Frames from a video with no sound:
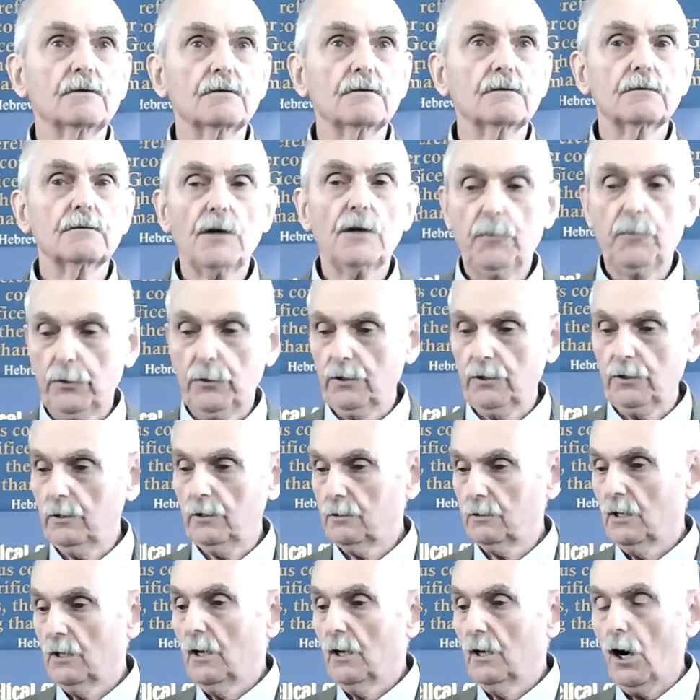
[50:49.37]
They put
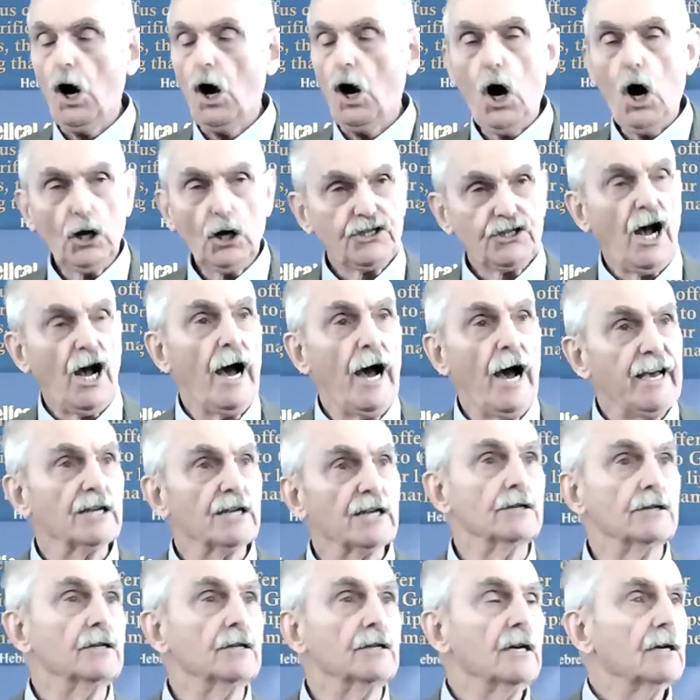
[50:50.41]
a hot
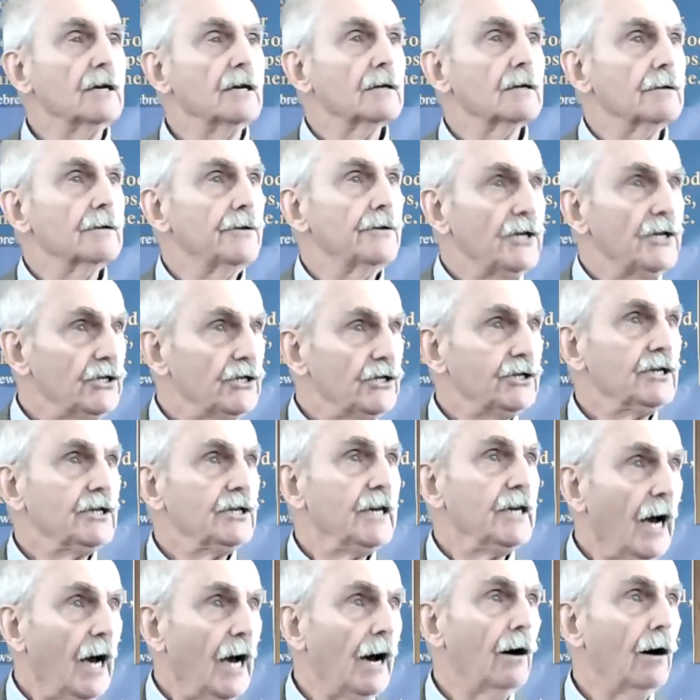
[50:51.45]
iron. This
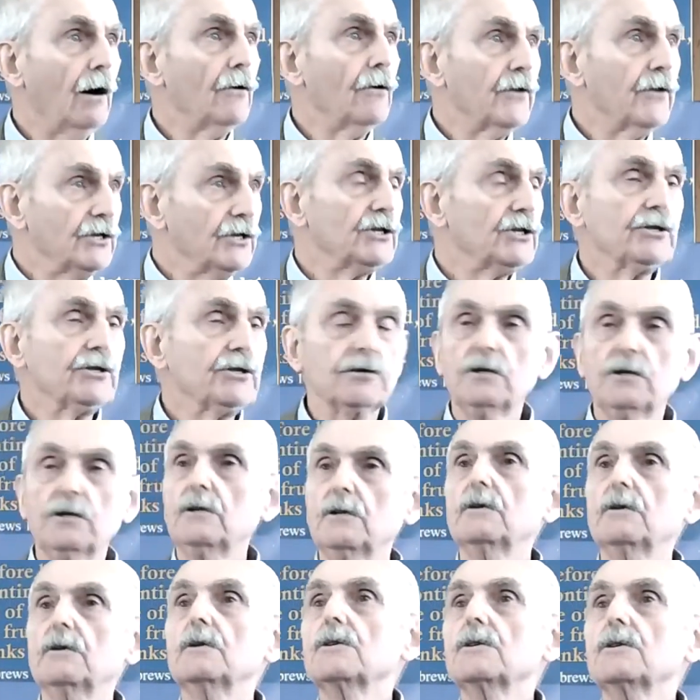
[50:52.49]
cow, this
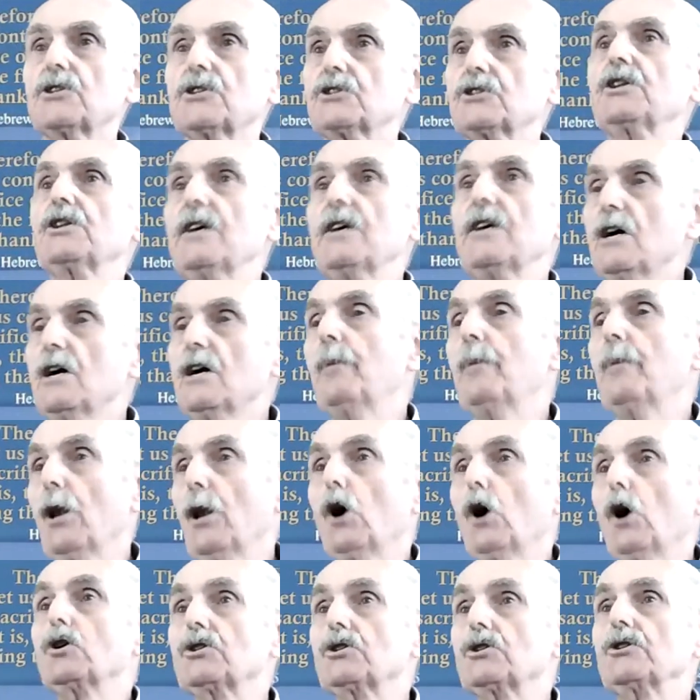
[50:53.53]
steer
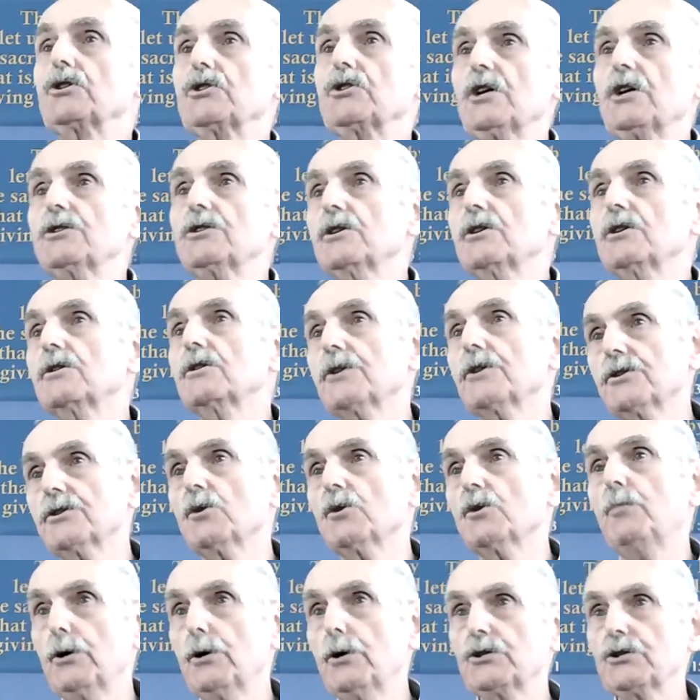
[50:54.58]
belongs to such and such a
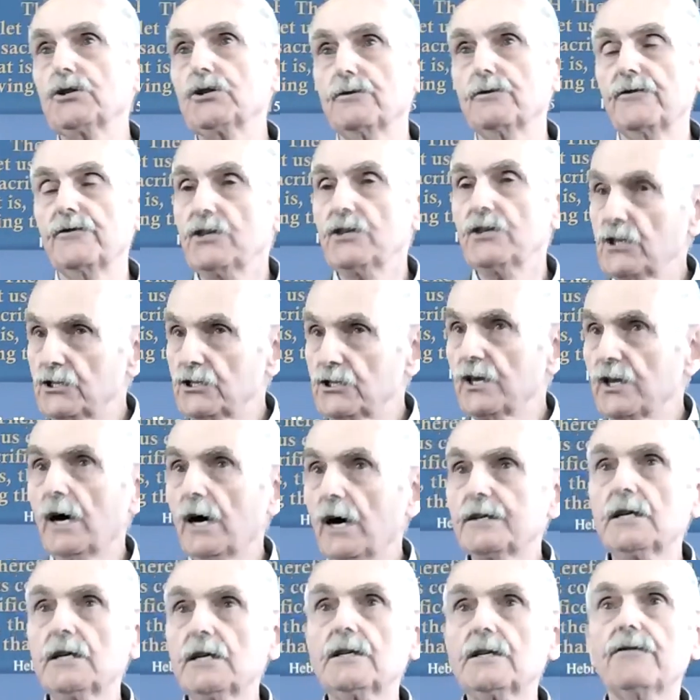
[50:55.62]
person. This is their
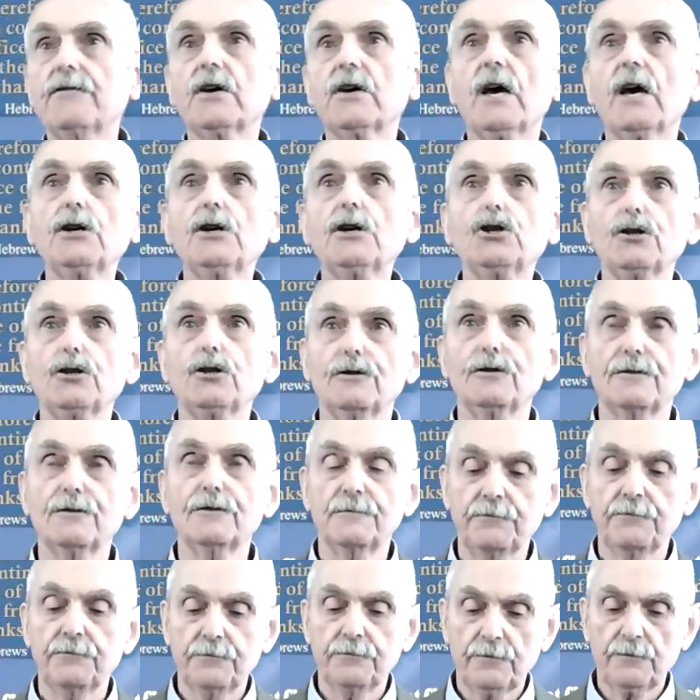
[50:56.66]
identification.
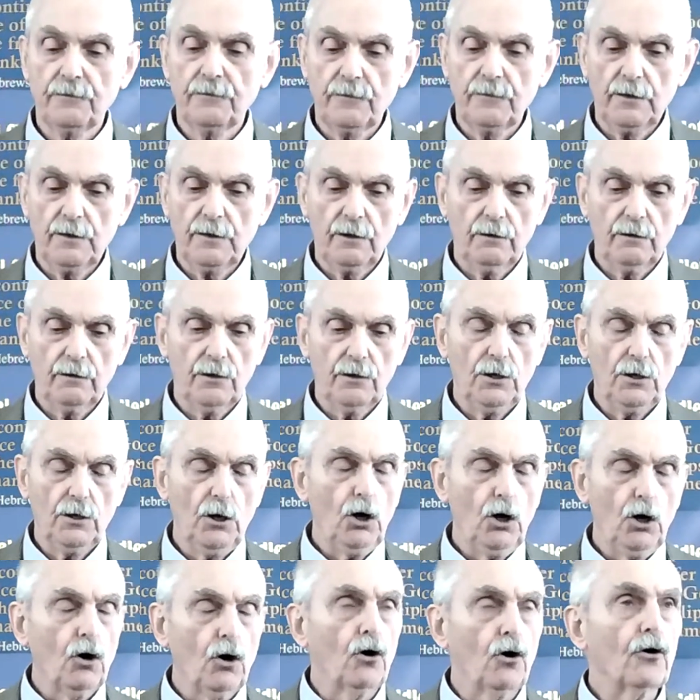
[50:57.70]

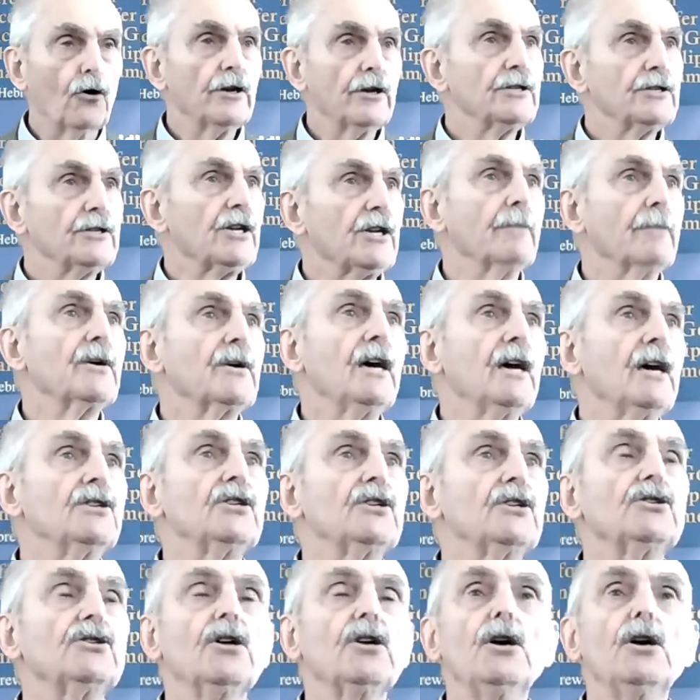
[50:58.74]
Or in some
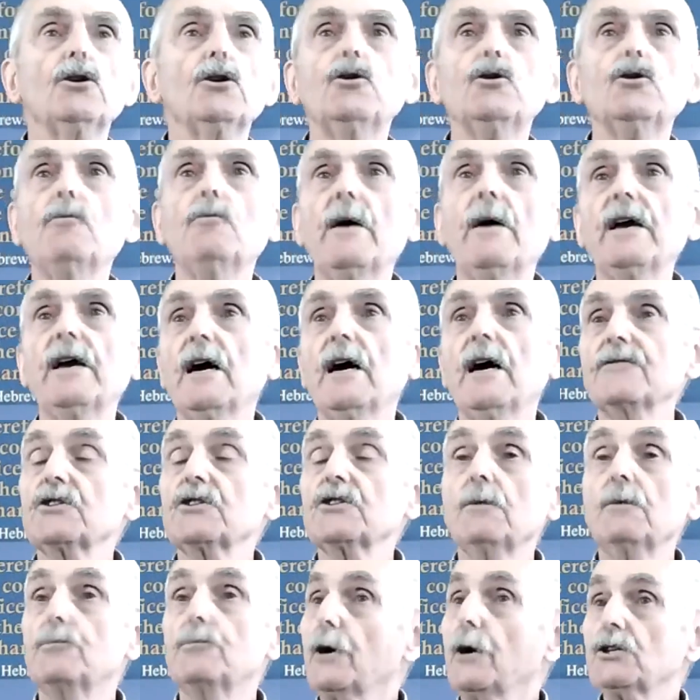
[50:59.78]
cases, you may have
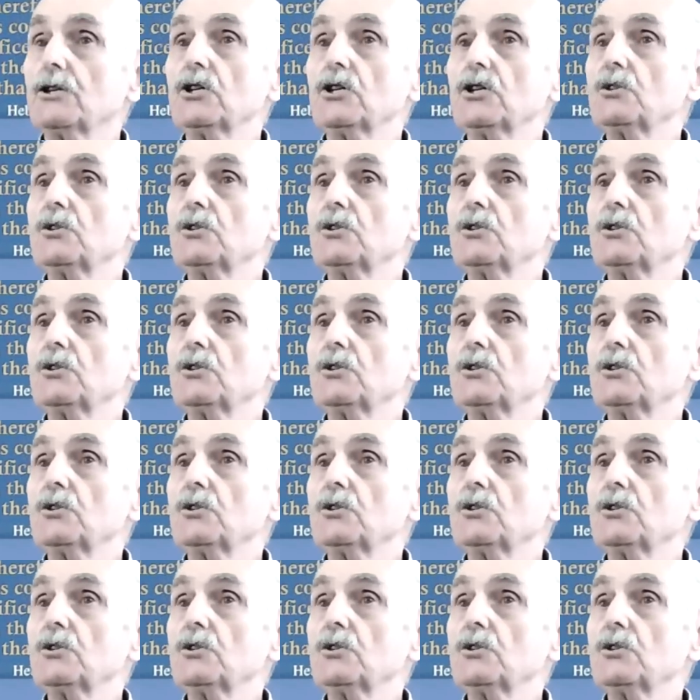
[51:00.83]
some precious